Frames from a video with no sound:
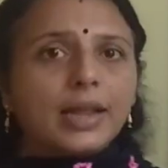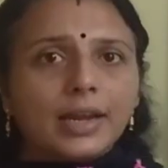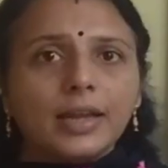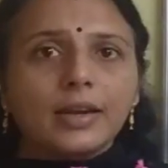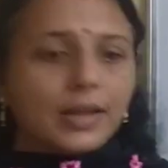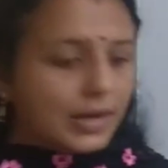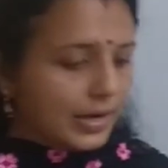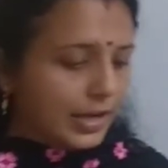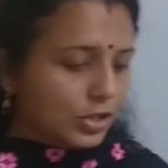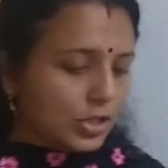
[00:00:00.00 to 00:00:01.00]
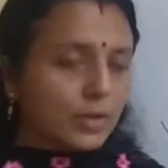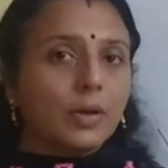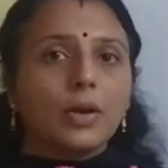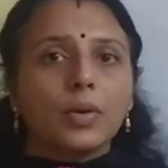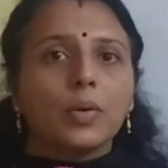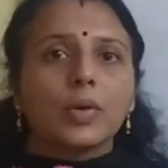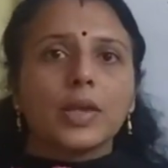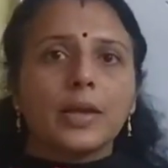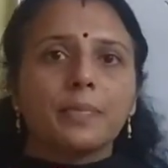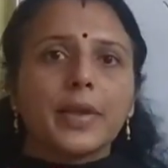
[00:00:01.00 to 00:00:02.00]
array declaration.
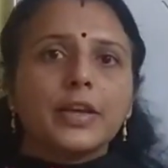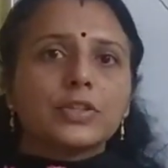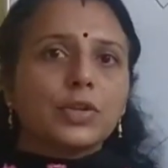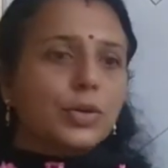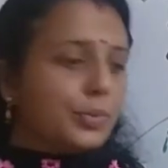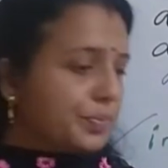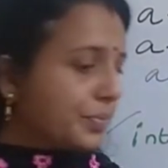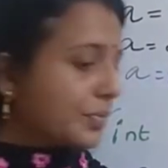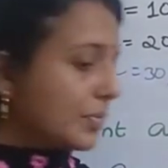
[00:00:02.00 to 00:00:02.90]
Okay, so